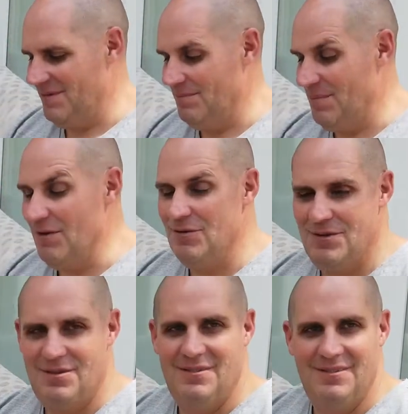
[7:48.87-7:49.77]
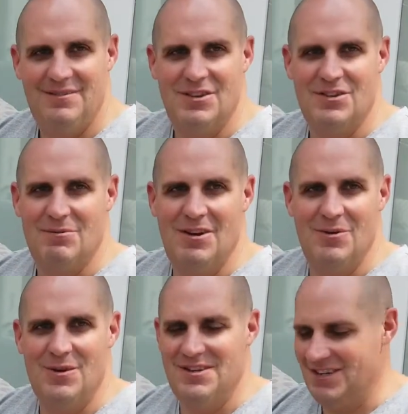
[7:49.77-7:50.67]
in both the summer and
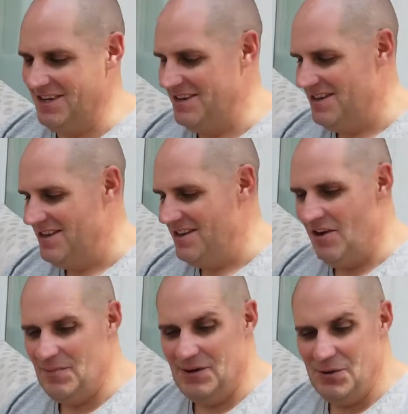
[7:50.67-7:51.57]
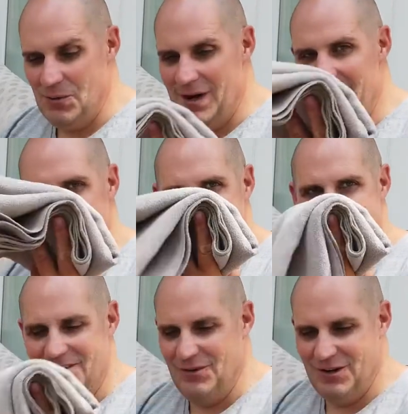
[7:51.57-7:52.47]
the winter I've been caught out and I
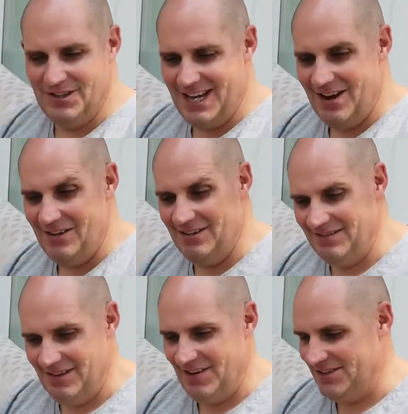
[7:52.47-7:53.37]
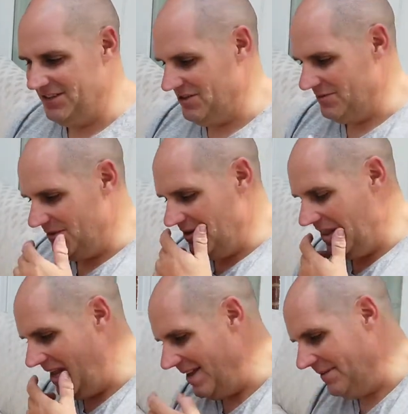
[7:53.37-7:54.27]
haven't got a towel, and I've had to use something like
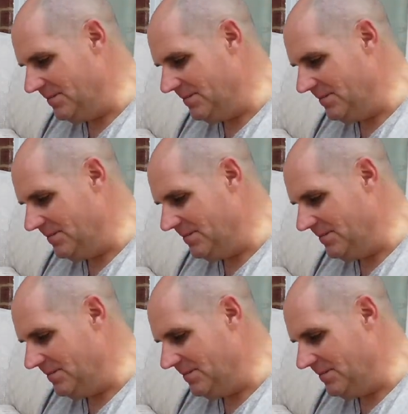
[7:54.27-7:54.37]
that.